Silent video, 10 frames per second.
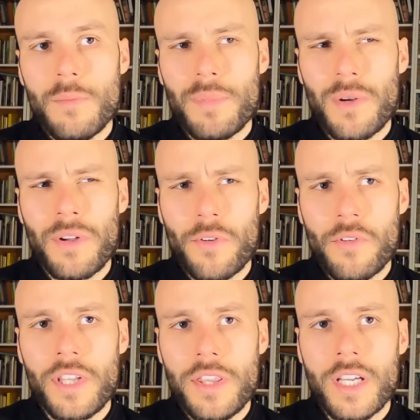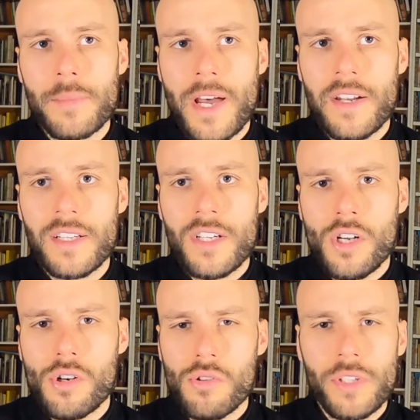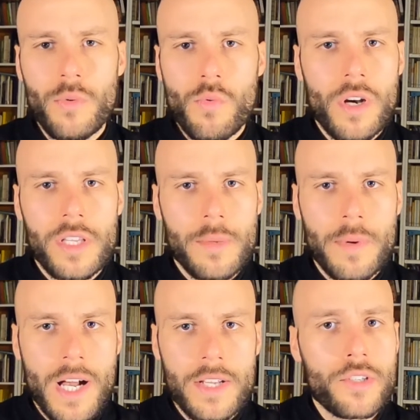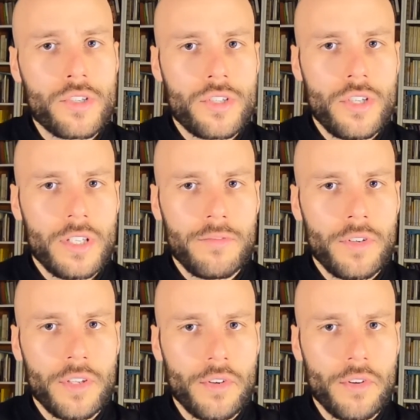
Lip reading: But if we really think about it, only one of the apostles stood at the foot of the